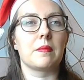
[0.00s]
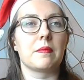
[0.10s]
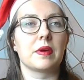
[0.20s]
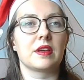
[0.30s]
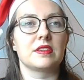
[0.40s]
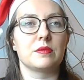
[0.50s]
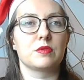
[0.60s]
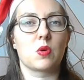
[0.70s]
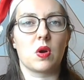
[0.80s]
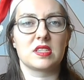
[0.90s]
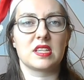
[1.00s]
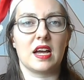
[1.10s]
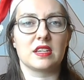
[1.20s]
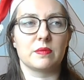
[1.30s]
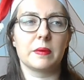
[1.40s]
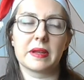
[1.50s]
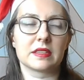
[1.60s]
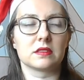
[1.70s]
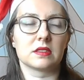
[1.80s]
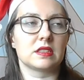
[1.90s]
because it was quite sad and we were like,
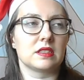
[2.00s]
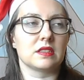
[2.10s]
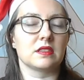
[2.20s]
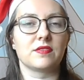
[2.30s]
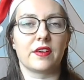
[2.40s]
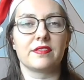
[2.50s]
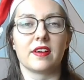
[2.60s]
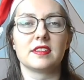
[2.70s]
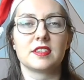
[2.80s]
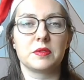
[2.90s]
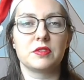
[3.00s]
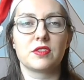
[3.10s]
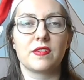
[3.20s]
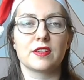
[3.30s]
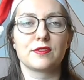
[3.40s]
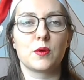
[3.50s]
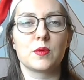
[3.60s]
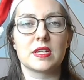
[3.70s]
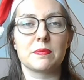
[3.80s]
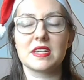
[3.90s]
oh, this isn't very fun, so we used to fast
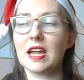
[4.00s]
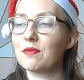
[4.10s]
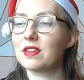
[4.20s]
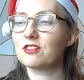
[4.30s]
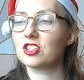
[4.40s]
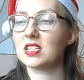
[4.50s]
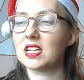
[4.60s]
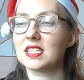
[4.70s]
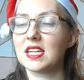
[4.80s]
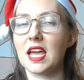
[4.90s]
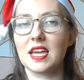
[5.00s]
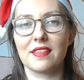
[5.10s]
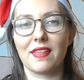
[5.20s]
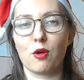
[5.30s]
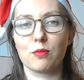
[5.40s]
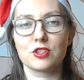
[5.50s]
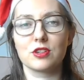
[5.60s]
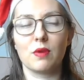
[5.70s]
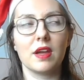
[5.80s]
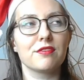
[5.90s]
forward it. But now they've just like taken that option
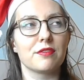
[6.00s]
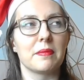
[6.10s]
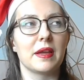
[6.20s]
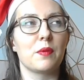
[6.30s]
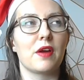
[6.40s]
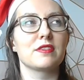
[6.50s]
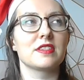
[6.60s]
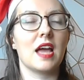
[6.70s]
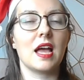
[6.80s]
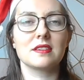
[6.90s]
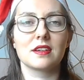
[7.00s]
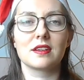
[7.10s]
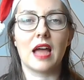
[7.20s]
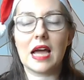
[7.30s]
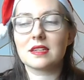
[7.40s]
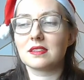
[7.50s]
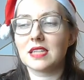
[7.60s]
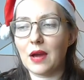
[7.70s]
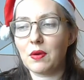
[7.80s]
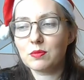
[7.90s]
away from me, whereas as an adult
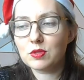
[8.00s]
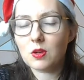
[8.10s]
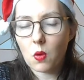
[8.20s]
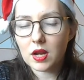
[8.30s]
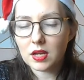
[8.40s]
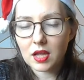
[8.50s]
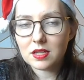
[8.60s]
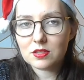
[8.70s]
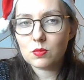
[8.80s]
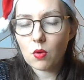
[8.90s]
now, I would quite like to